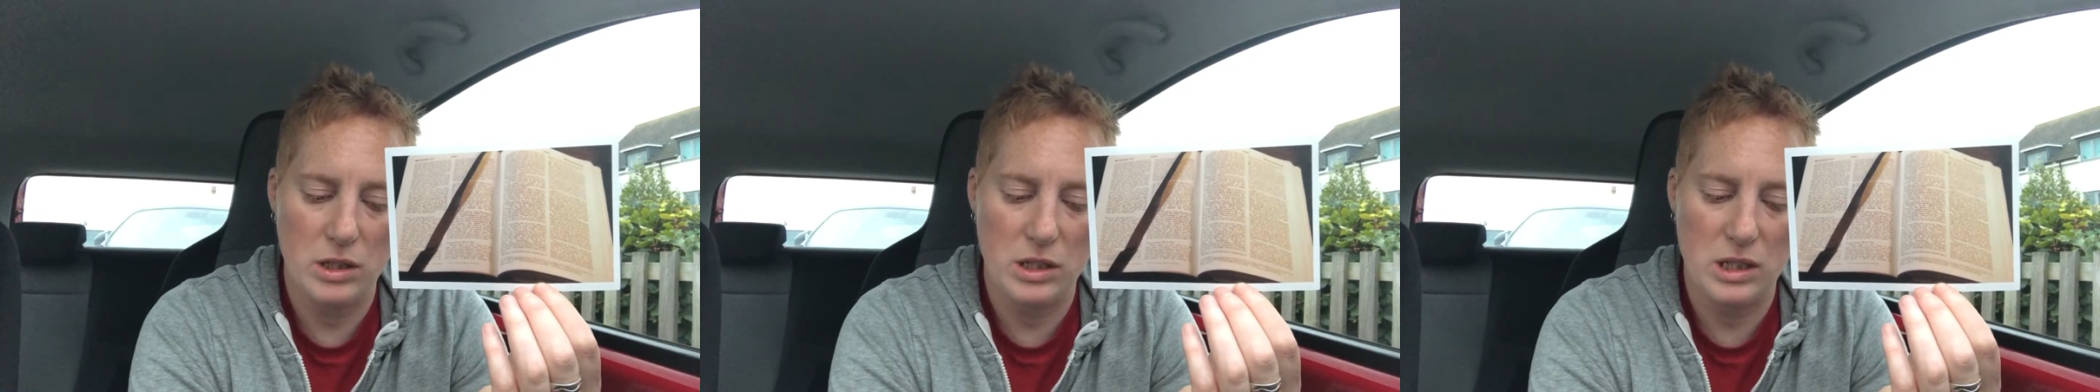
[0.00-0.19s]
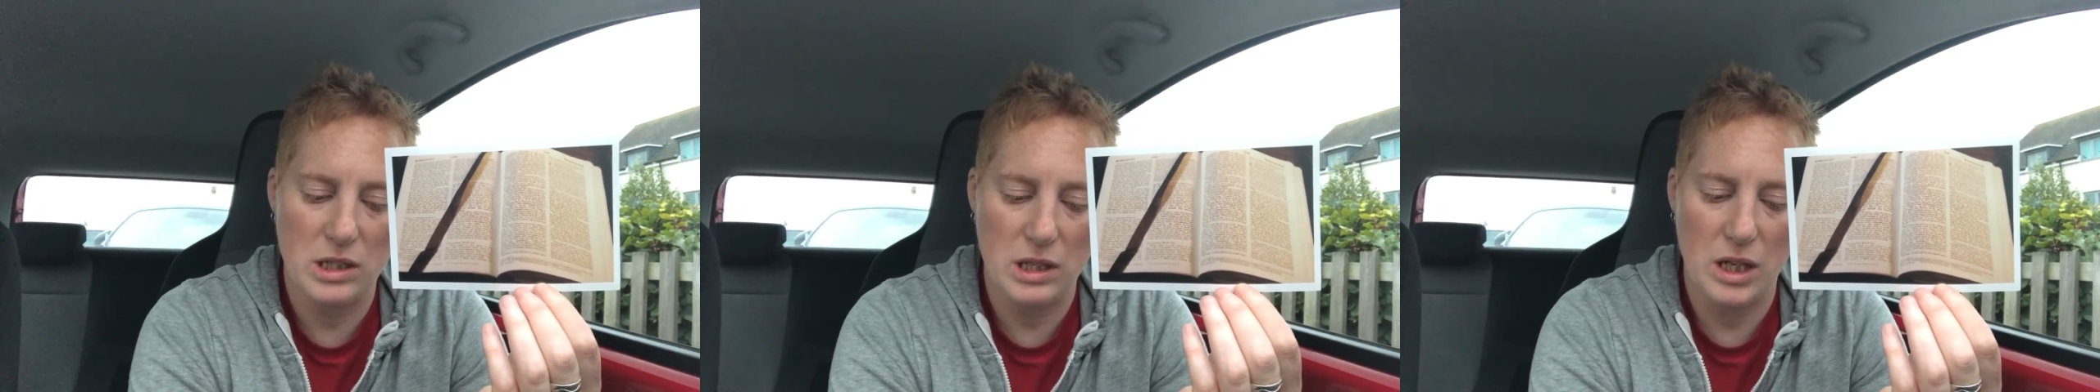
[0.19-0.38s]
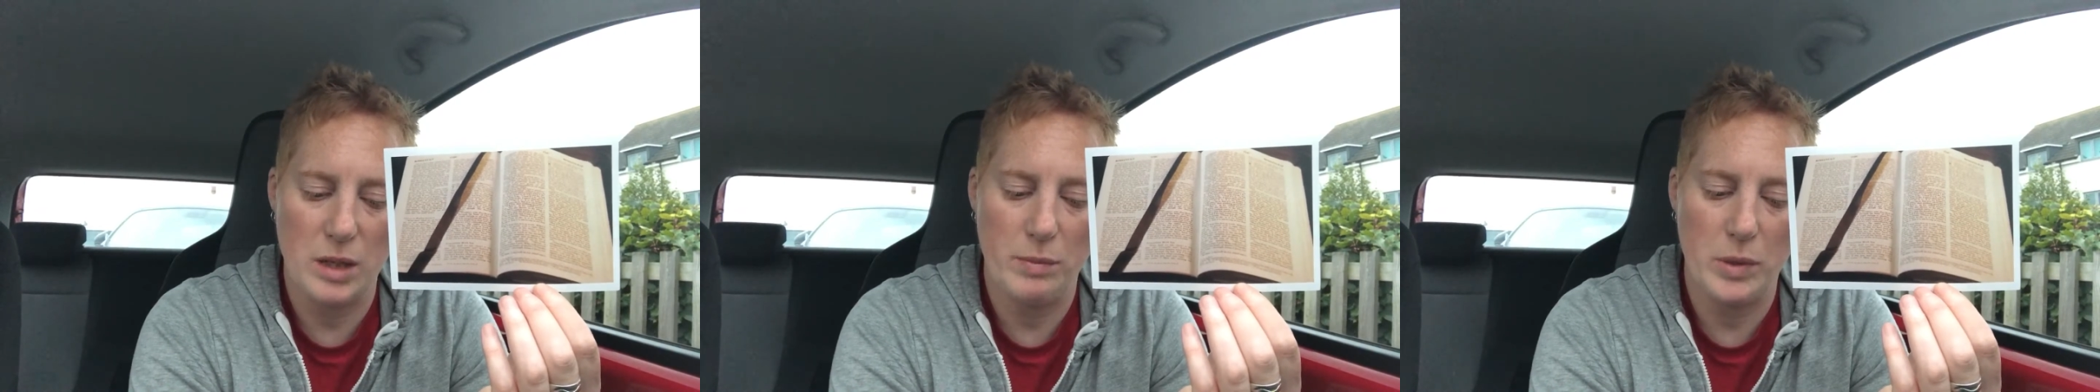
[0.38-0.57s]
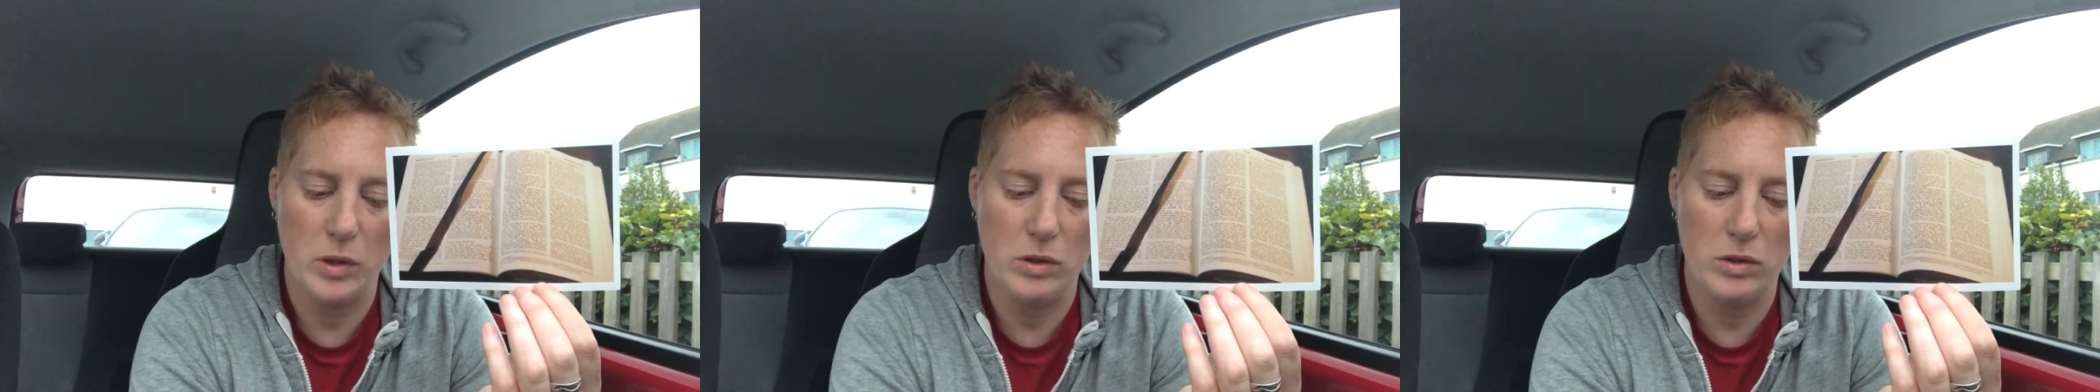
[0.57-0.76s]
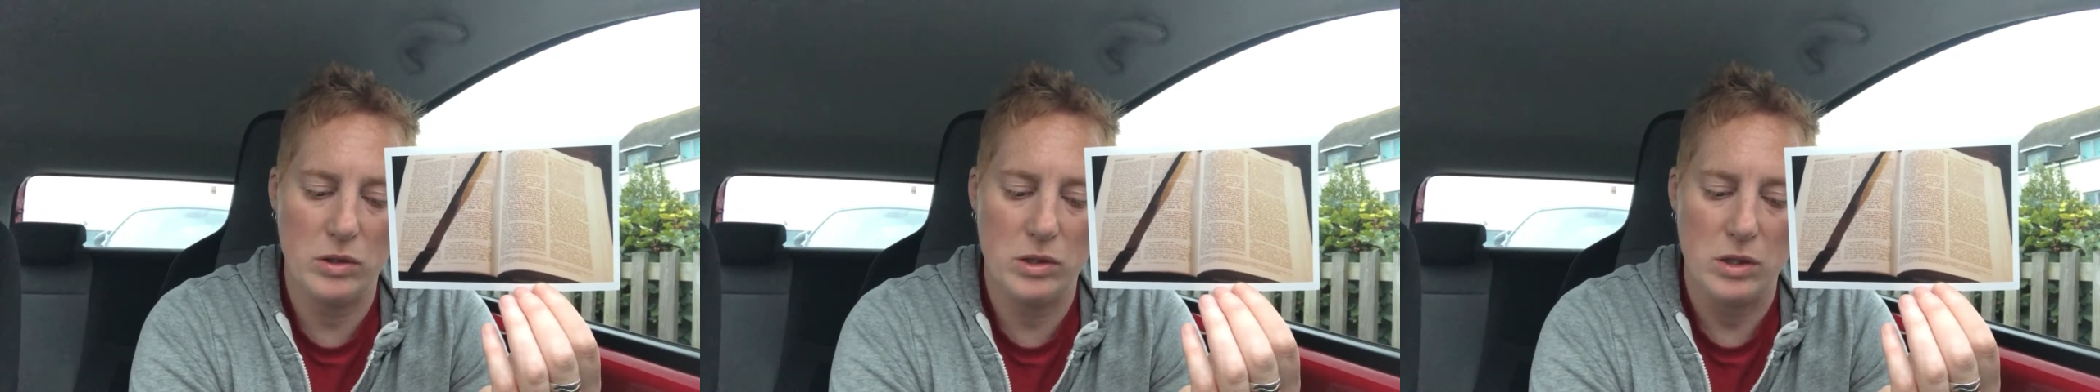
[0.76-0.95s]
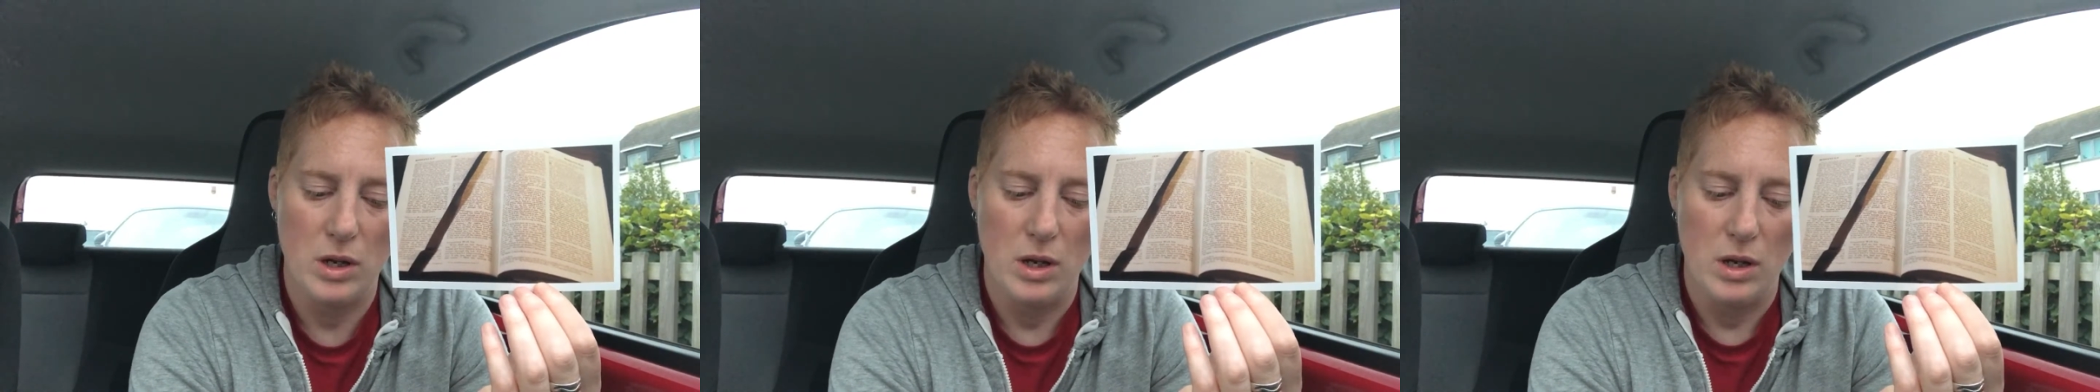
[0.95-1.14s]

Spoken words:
disciples,